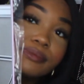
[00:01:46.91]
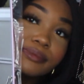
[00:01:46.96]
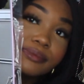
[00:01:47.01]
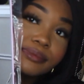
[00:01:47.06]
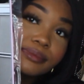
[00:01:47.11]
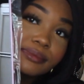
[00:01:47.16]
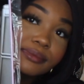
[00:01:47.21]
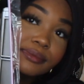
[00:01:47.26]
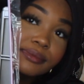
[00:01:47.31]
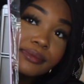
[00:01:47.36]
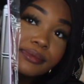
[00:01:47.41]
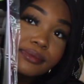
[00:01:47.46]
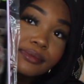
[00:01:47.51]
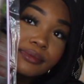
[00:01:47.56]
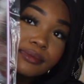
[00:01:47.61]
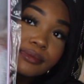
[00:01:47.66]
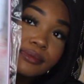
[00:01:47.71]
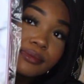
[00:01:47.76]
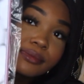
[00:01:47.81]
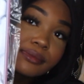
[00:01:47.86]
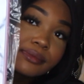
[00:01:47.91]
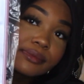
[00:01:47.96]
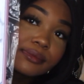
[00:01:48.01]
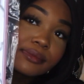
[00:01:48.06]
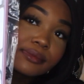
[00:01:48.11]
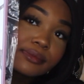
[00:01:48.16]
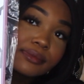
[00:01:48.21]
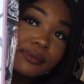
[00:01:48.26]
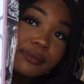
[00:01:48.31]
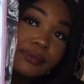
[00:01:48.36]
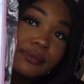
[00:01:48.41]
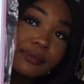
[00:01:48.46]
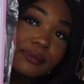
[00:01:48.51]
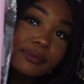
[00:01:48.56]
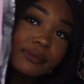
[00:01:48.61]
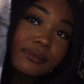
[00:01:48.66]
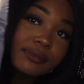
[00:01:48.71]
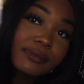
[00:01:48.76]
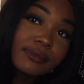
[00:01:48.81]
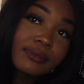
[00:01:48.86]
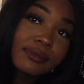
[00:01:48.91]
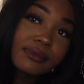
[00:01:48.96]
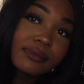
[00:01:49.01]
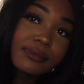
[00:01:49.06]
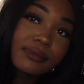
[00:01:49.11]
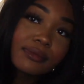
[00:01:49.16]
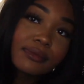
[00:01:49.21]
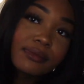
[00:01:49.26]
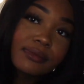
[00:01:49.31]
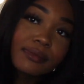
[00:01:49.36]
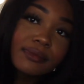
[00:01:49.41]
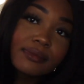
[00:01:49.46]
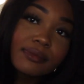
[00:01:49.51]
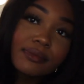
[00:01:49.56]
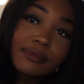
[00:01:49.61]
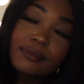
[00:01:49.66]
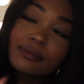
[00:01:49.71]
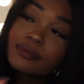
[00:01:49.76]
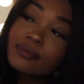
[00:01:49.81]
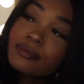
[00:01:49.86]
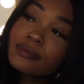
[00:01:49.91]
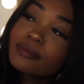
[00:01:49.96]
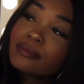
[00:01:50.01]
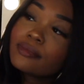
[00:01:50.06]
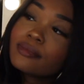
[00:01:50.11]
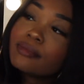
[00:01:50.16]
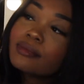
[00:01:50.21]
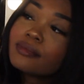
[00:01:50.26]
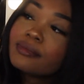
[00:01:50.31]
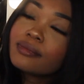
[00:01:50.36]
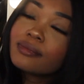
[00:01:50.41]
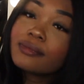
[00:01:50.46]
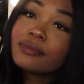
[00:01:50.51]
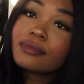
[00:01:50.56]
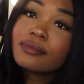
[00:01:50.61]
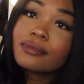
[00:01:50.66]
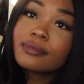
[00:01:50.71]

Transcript: (silence)